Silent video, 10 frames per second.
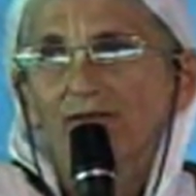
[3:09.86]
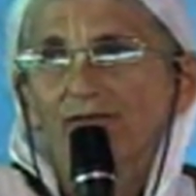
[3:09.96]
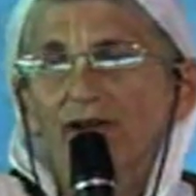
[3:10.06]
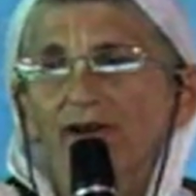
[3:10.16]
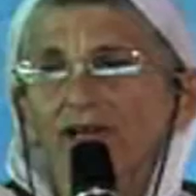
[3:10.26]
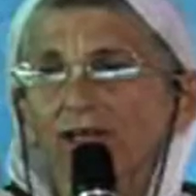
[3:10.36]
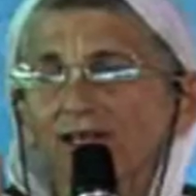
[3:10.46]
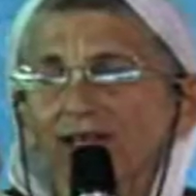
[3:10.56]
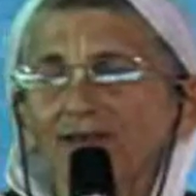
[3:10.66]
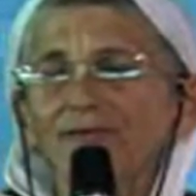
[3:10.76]
very
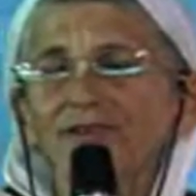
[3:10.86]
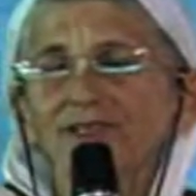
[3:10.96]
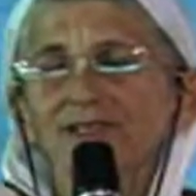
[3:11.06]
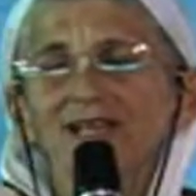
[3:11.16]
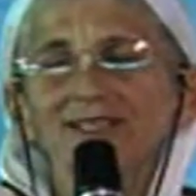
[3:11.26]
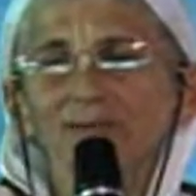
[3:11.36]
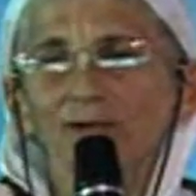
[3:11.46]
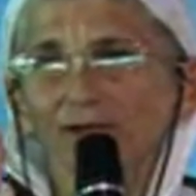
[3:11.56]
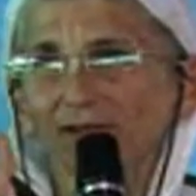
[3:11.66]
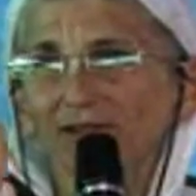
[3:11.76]

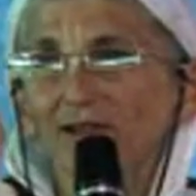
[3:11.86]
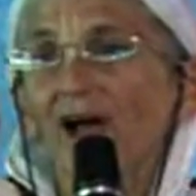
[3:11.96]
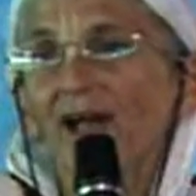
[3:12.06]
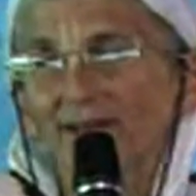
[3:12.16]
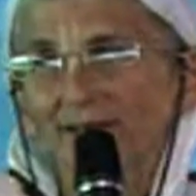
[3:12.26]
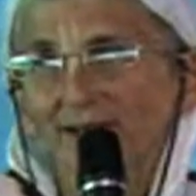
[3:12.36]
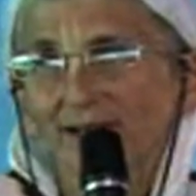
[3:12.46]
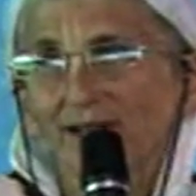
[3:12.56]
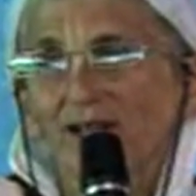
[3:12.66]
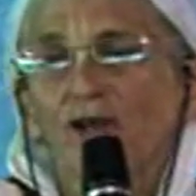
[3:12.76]
infinitesimal line
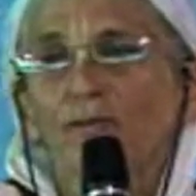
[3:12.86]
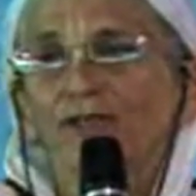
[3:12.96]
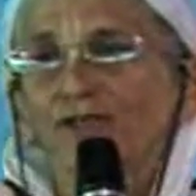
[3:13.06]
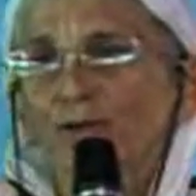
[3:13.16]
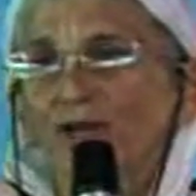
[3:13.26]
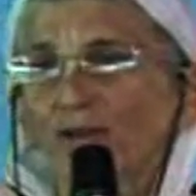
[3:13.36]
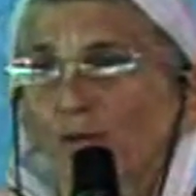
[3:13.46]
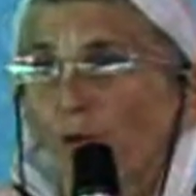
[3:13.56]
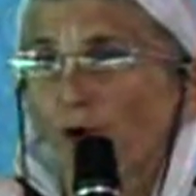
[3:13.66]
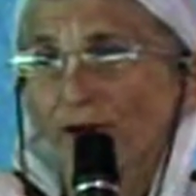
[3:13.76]
between the
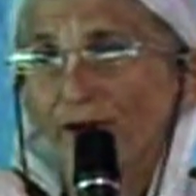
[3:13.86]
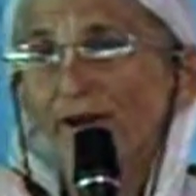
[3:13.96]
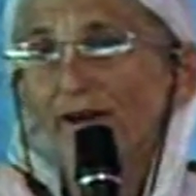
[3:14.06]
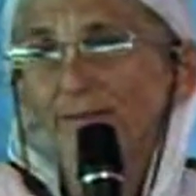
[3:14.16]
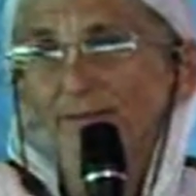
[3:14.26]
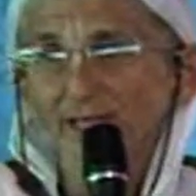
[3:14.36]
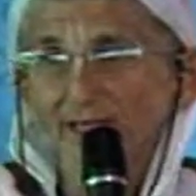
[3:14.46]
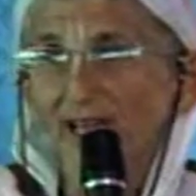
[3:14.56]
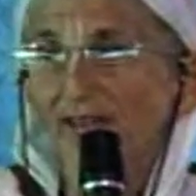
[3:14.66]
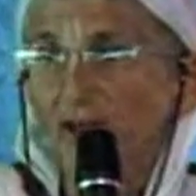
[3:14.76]
water,
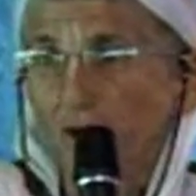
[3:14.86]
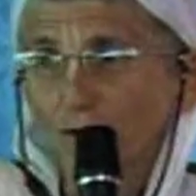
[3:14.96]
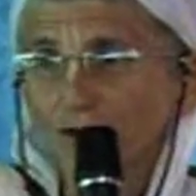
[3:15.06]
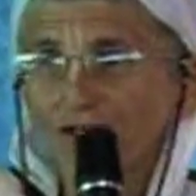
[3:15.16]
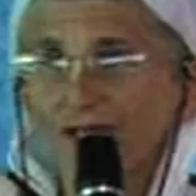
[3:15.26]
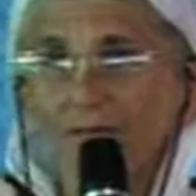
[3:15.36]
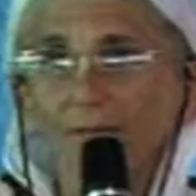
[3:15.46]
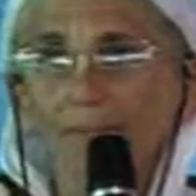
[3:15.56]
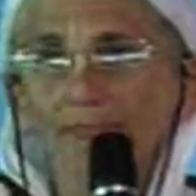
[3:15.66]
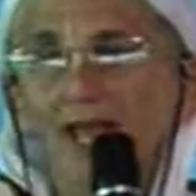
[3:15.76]
say the ocean,
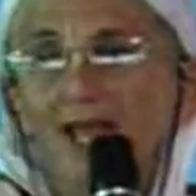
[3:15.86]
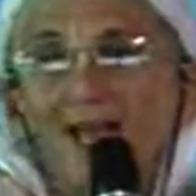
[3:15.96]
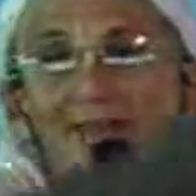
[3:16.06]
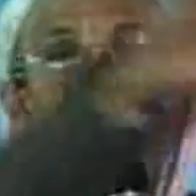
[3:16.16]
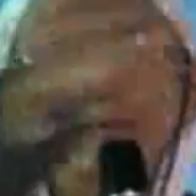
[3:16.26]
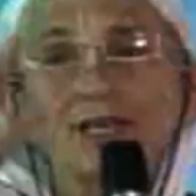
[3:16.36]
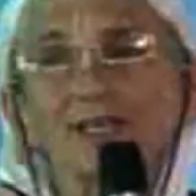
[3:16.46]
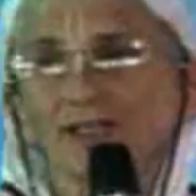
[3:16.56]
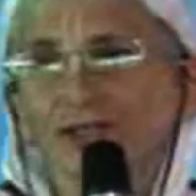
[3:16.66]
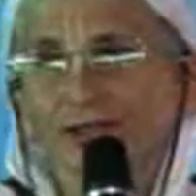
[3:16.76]
and the
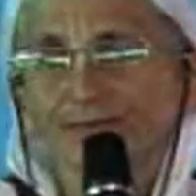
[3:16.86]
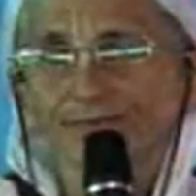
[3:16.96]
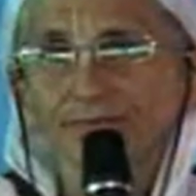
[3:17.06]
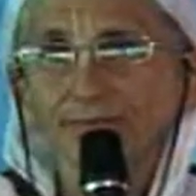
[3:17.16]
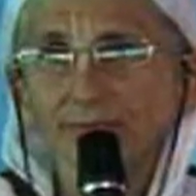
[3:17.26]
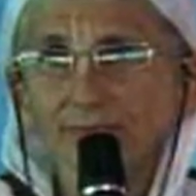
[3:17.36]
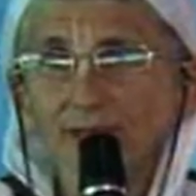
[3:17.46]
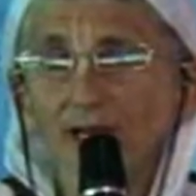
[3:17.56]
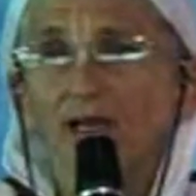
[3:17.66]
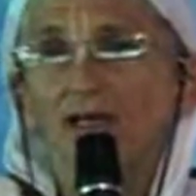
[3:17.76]
beach.
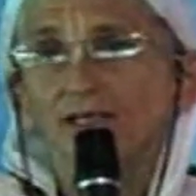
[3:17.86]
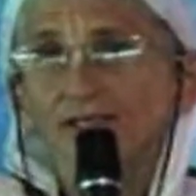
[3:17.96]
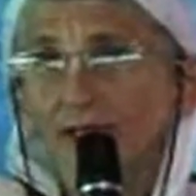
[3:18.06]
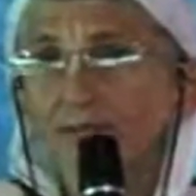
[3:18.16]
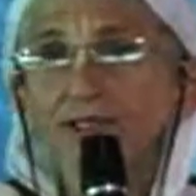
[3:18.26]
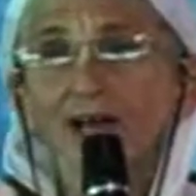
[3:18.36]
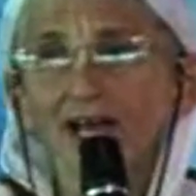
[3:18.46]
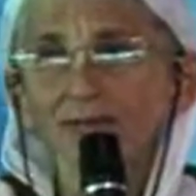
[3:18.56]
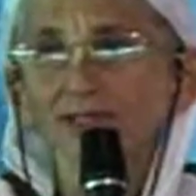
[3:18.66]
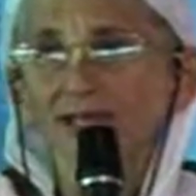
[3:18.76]

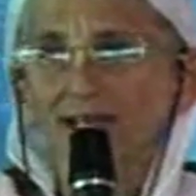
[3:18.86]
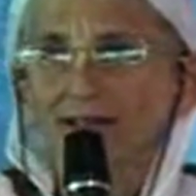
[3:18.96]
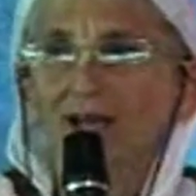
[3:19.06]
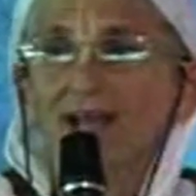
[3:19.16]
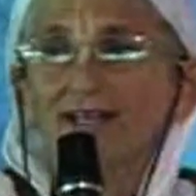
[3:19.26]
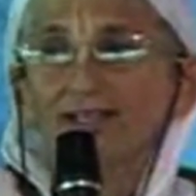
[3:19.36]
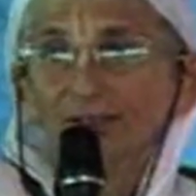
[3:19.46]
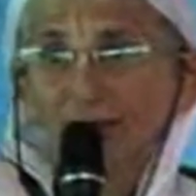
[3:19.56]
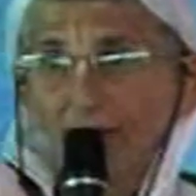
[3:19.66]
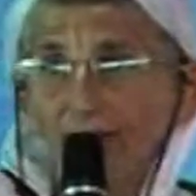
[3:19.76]
Sometimes that line is
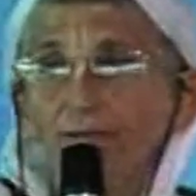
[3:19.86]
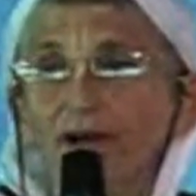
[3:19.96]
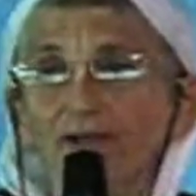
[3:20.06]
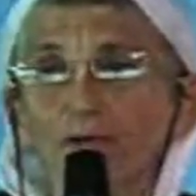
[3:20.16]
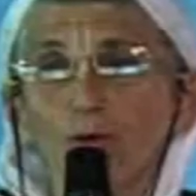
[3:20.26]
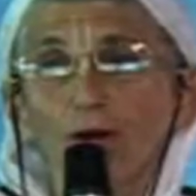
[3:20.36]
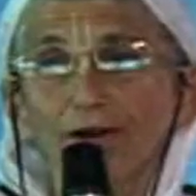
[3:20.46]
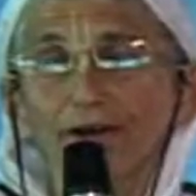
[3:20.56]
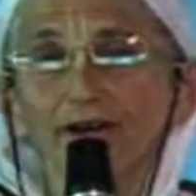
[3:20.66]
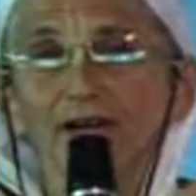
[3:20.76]
covered by the
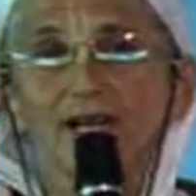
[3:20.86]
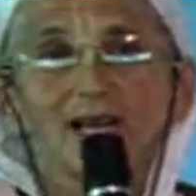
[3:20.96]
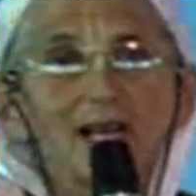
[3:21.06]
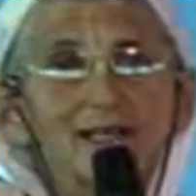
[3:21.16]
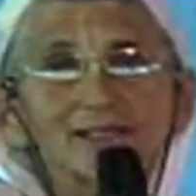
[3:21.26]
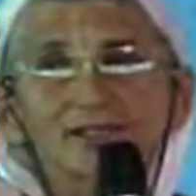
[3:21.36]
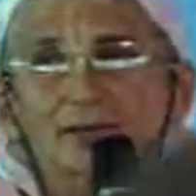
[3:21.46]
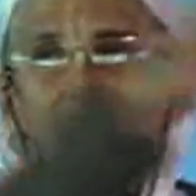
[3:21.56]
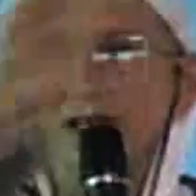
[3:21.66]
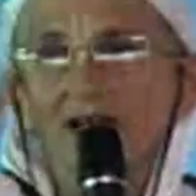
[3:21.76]
water, and
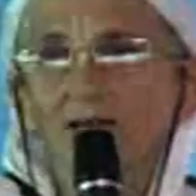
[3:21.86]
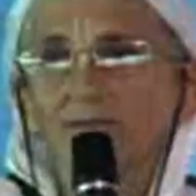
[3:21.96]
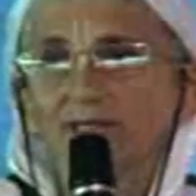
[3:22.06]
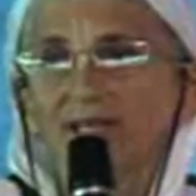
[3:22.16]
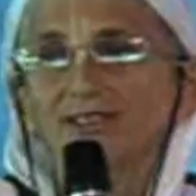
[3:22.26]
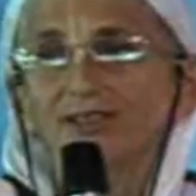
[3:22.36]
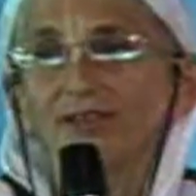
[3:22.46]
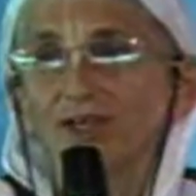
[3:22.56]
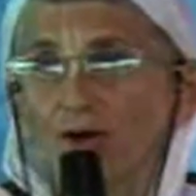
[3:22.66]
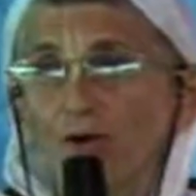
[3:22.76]
sometimes it's
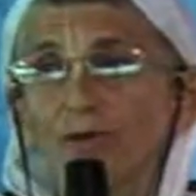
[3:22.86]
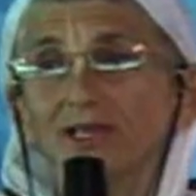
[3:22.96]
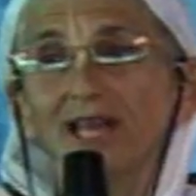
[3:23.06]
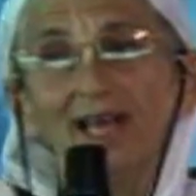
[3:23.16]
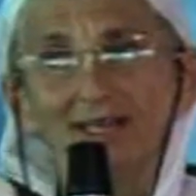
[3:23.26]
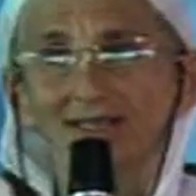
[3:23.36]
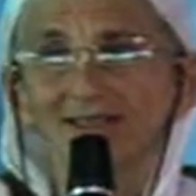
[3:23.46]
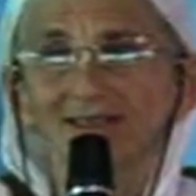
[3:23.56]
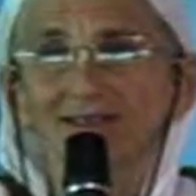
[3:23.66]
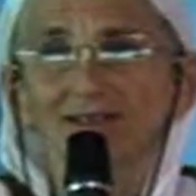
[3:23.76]
in the open land.
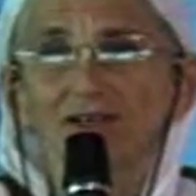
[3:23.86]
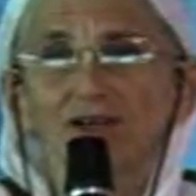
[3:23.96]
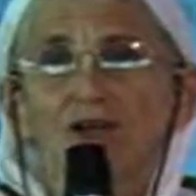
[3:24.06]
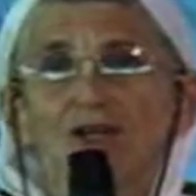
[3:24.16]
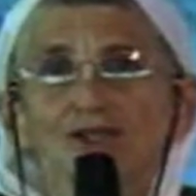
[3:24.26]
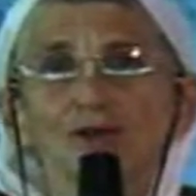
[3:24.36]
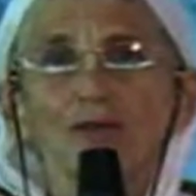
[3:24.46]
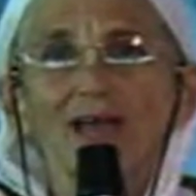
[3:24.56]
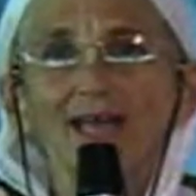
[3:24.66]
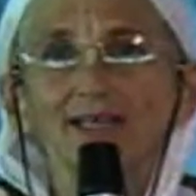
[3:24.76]
So
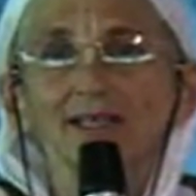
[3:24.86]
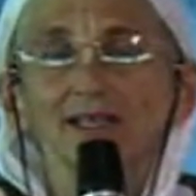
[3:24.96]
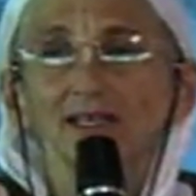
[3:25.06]
that